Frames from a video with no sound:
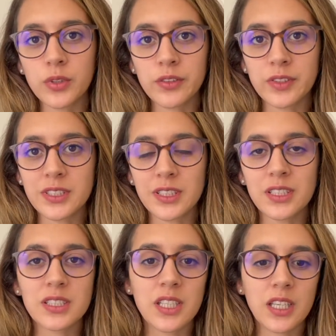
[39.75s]
if it's in the
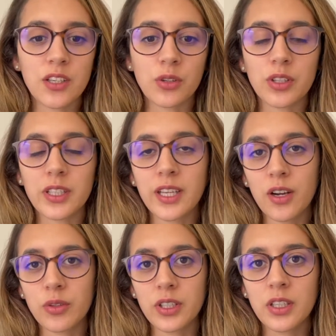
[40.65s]
city or in the
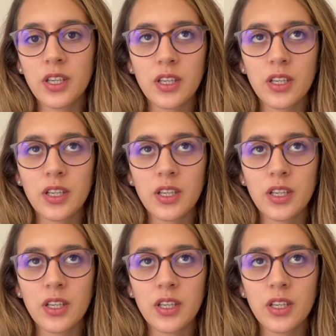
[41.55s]
county,